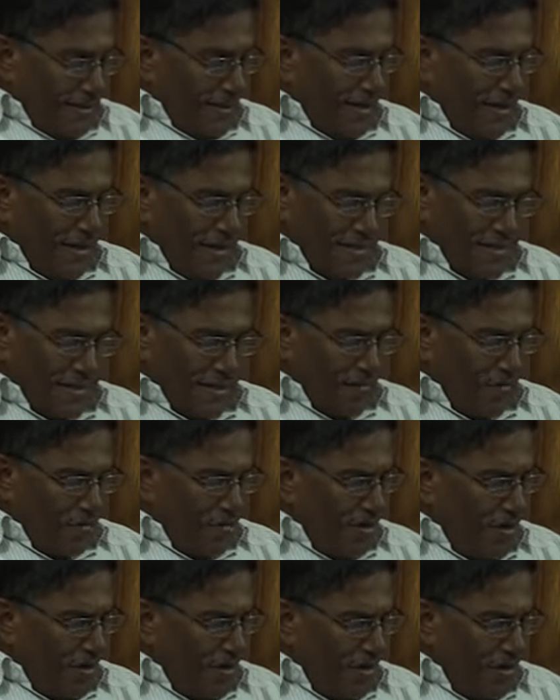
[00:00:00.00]
has a
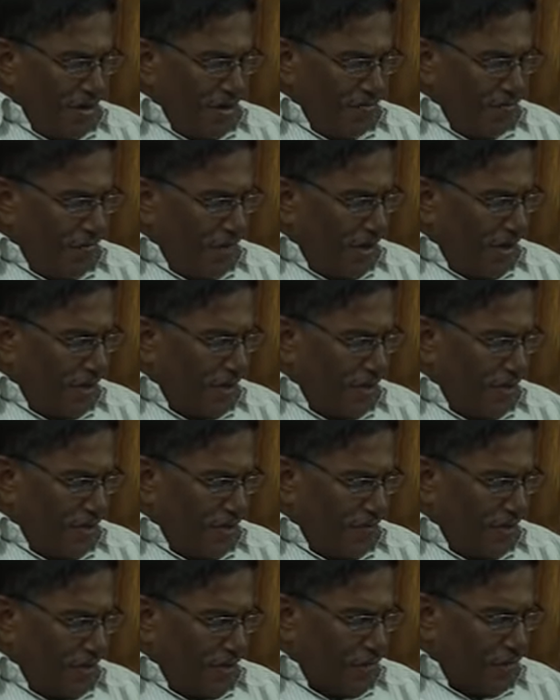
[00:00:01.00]
real difficulty
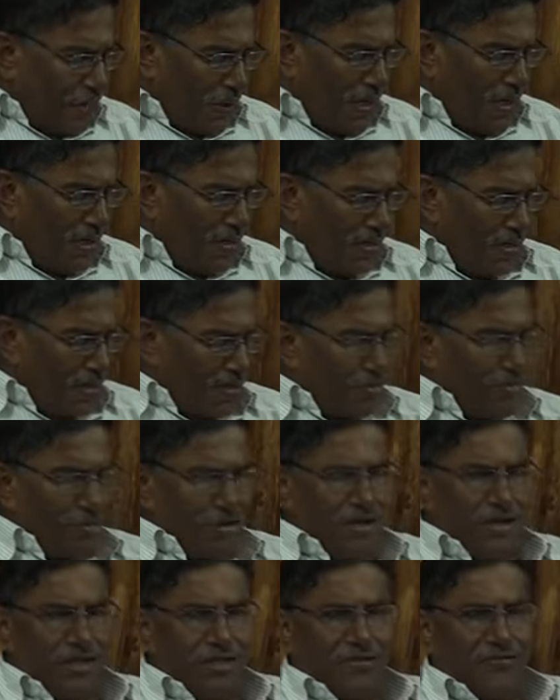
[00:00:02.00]
of explaining the
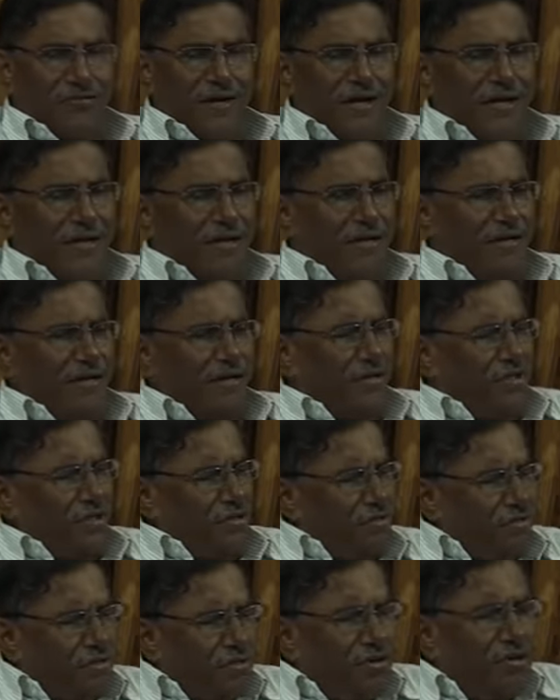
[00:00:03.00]
unity of identity.
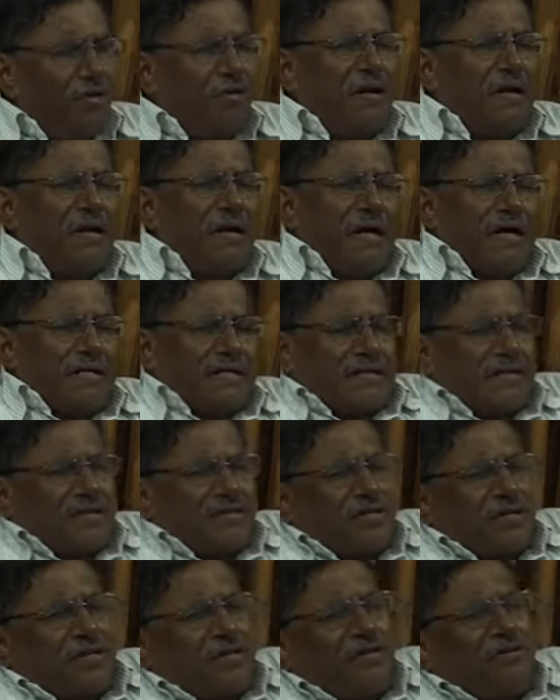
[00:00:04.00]
You go and ask a
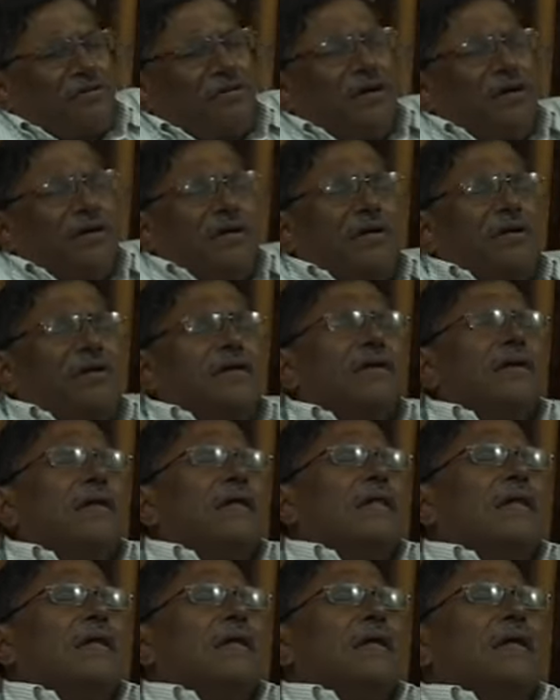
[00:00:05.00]
secular
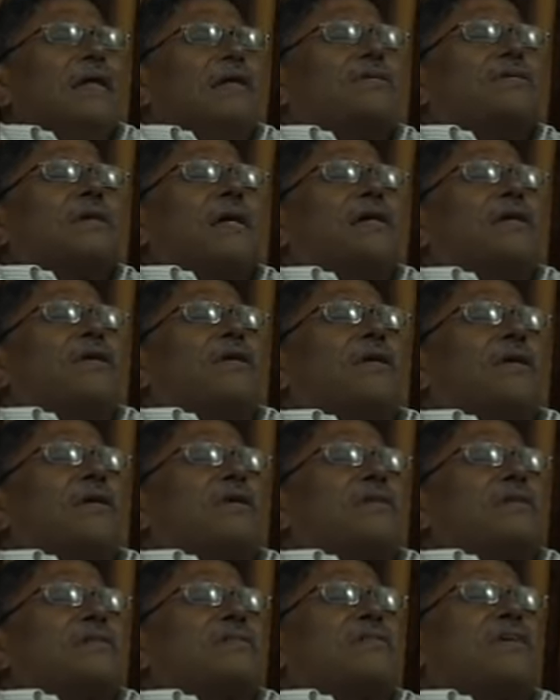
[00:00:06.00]

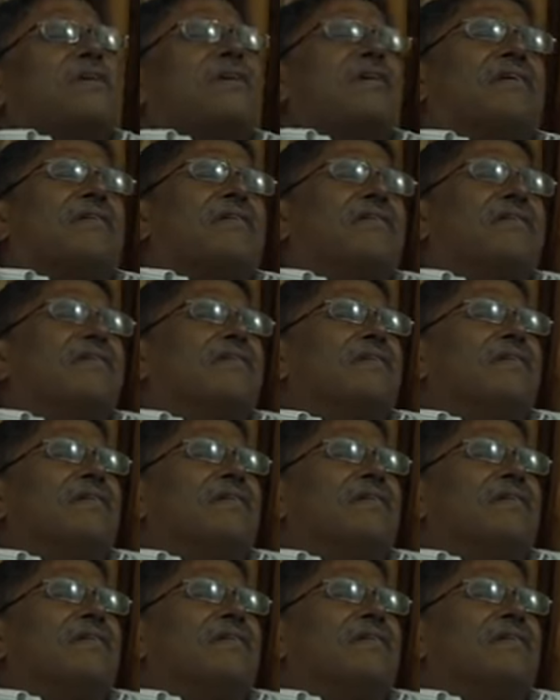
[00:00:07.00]
psychologist, sir,